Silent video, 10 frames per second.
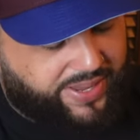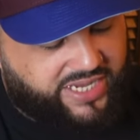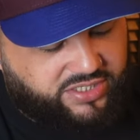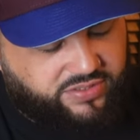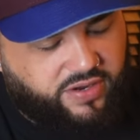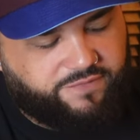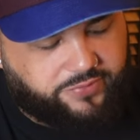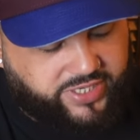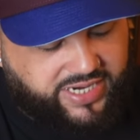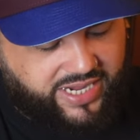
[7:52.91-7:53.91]
patch
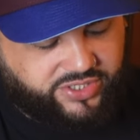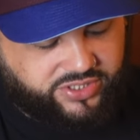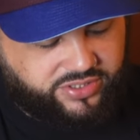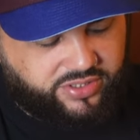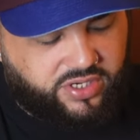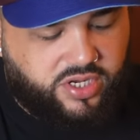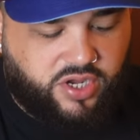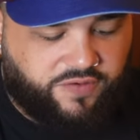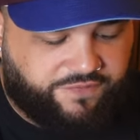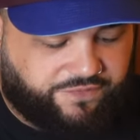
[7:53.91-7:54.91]
from the Dodgers.
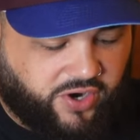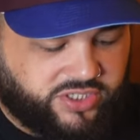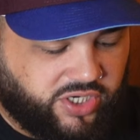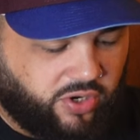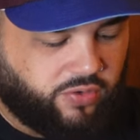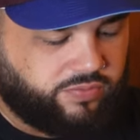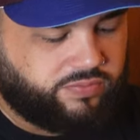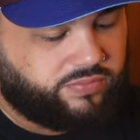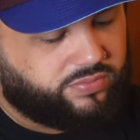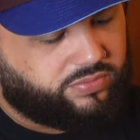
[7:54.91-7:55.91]
First
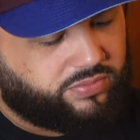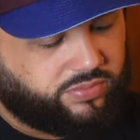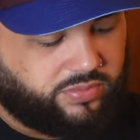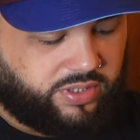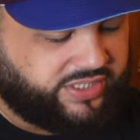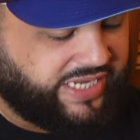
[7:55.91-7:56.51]
home, Los